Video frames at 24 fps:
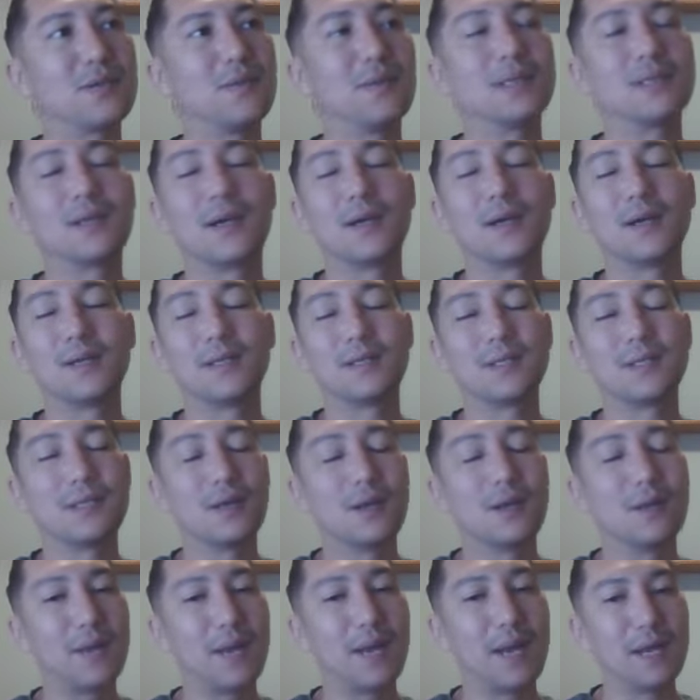much harder to
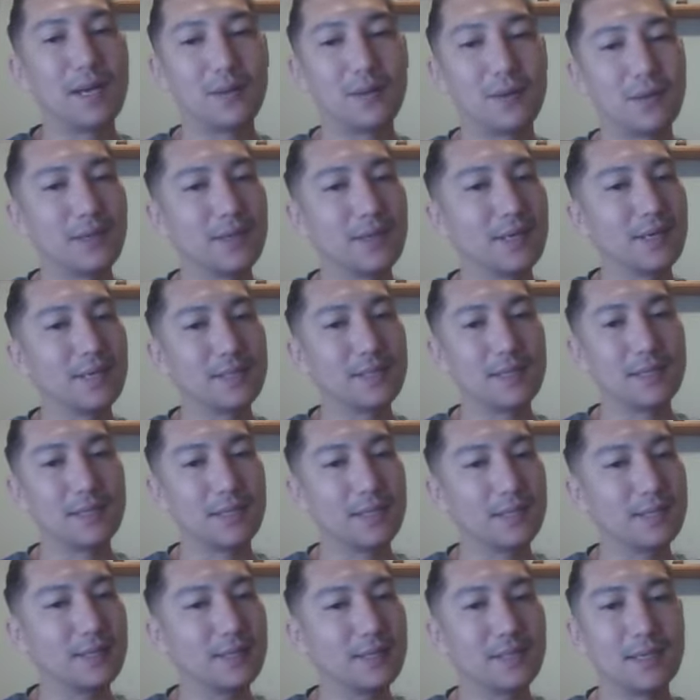go back and organize it
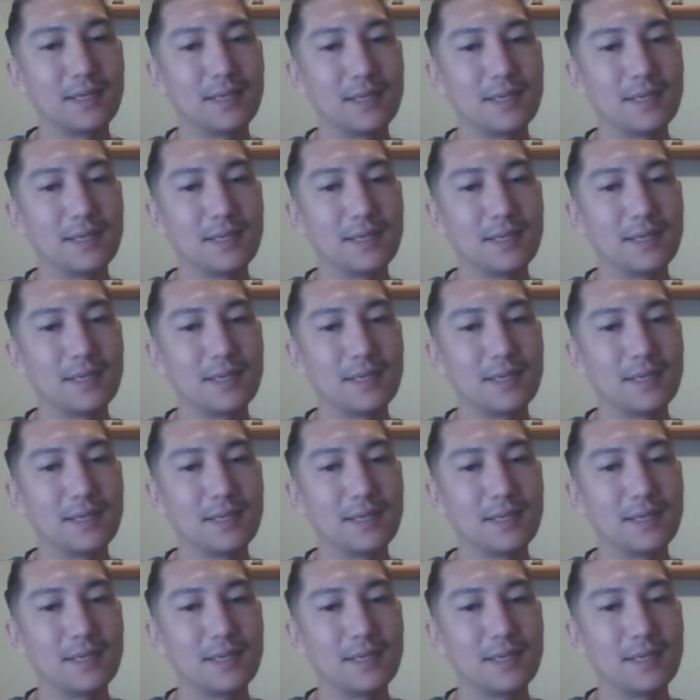later.